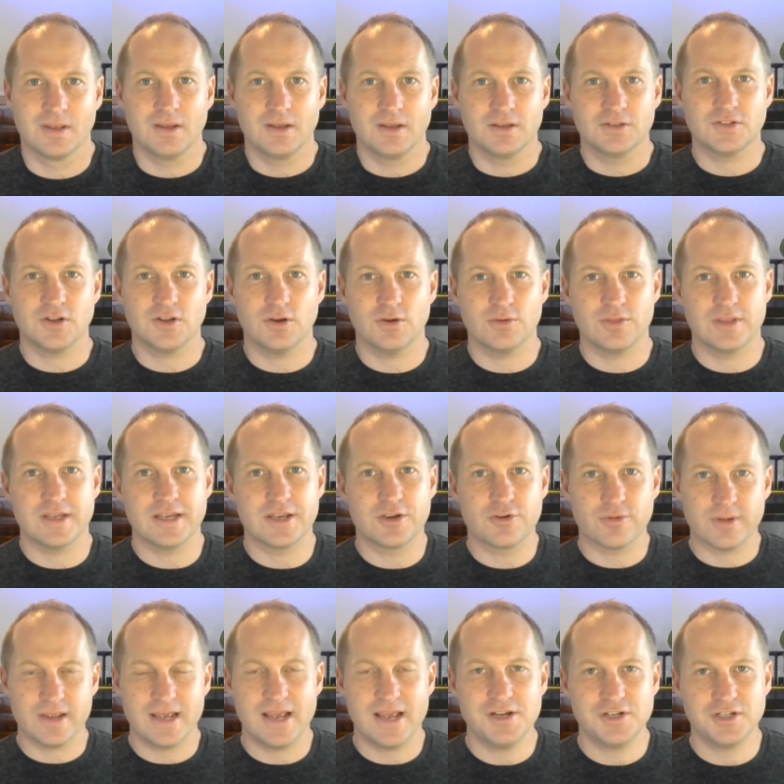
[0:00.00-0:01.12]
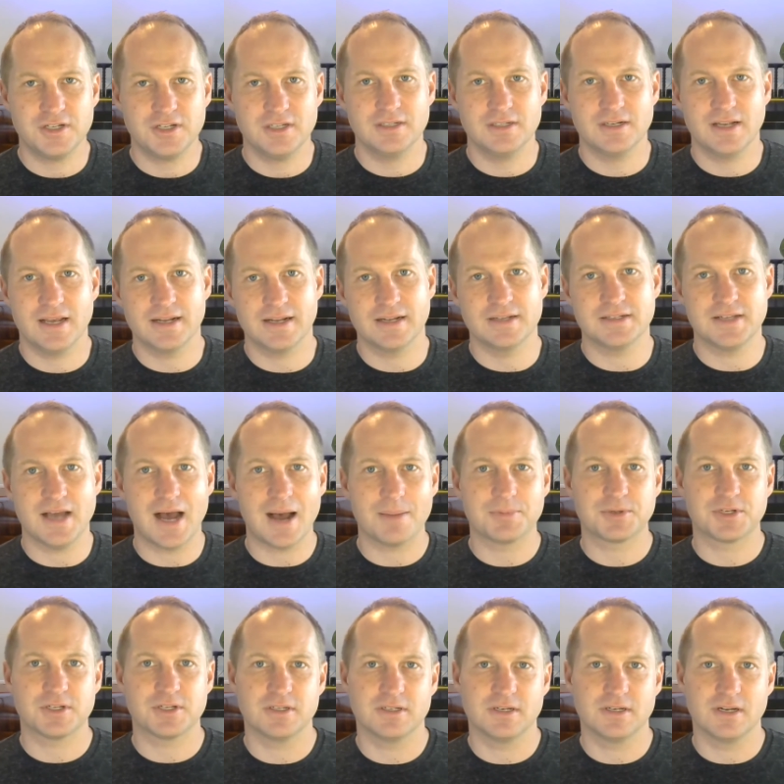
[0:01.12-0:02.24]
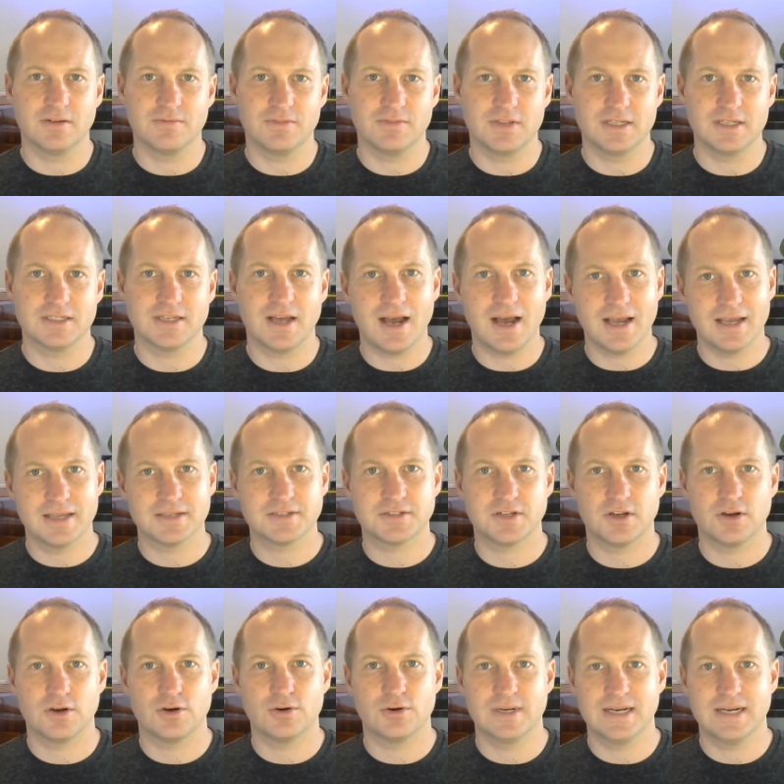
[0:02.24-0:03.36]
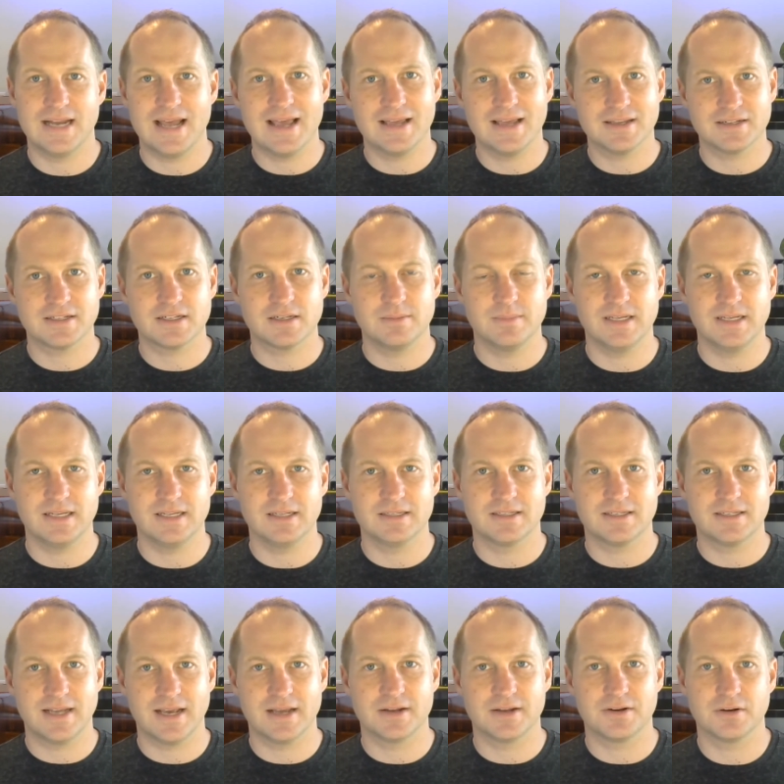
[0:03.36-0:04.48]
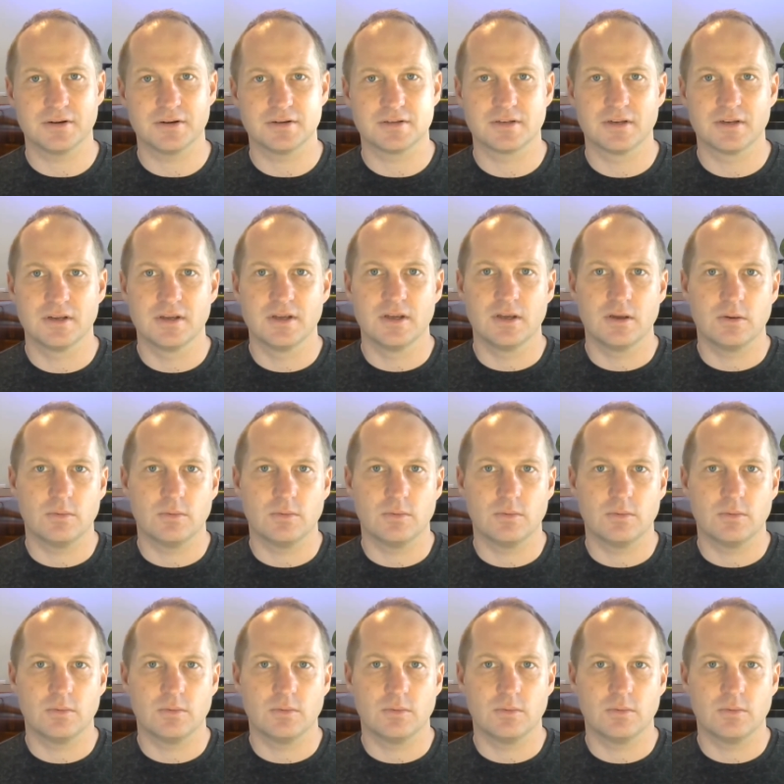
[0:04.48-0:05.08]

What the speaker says: So the creation and adoption of these ISO and ASTM standards